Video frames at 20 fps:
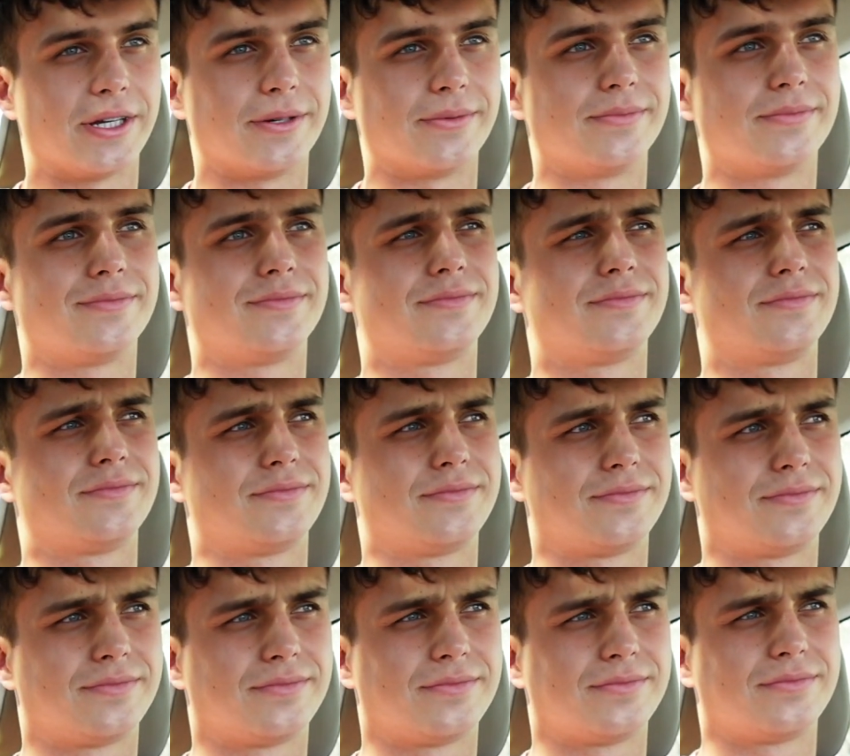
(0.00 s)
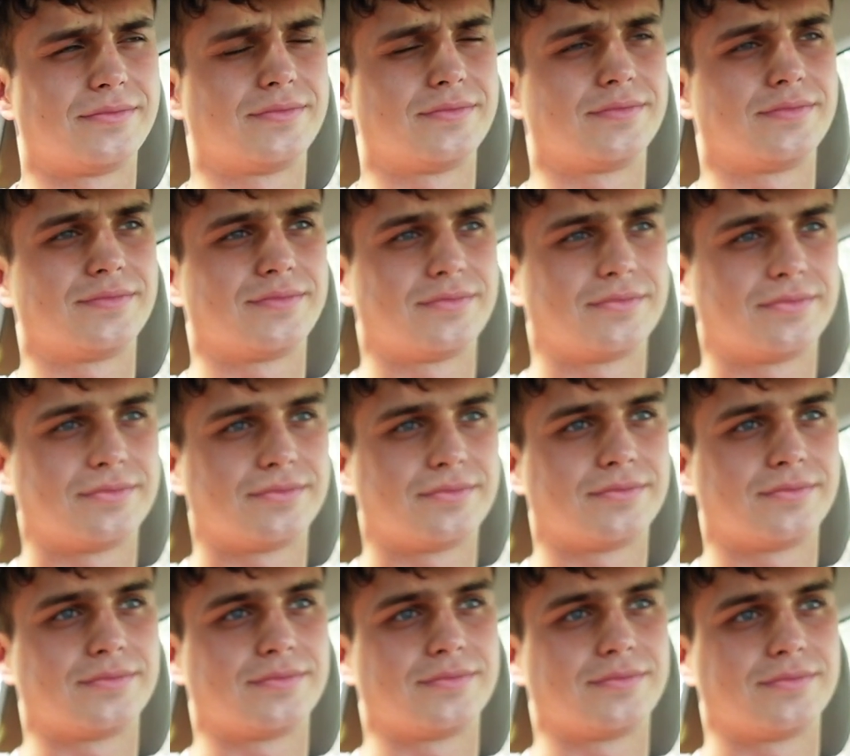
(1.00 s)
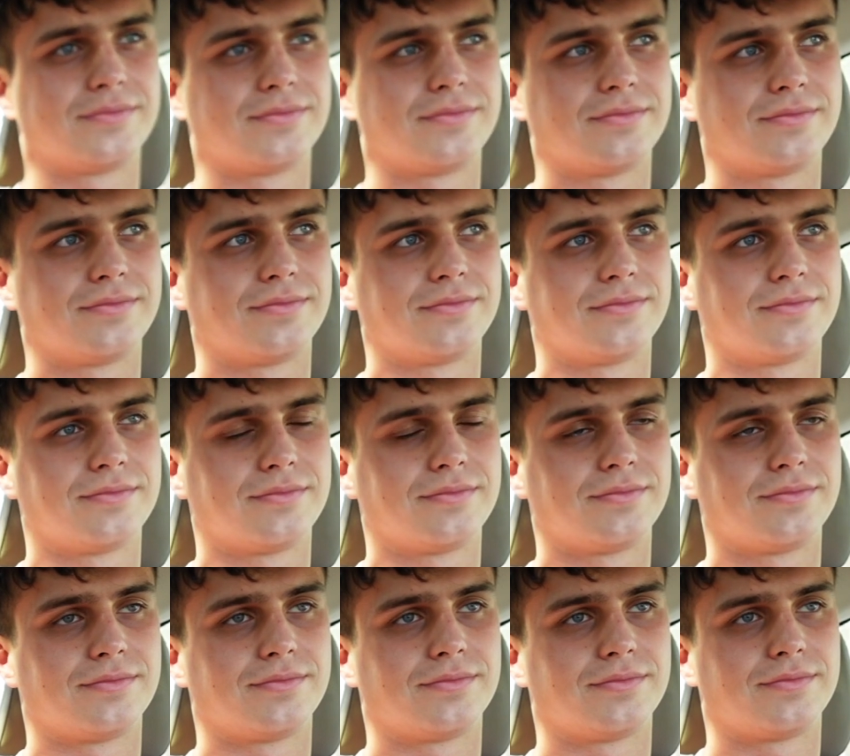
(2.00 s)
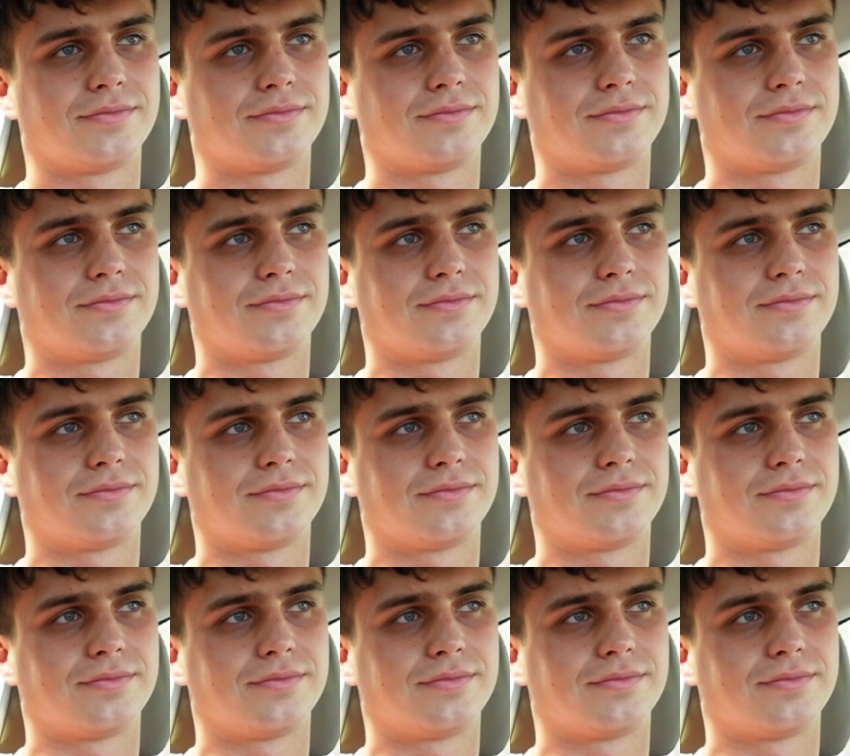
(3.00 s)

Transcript: [no speech]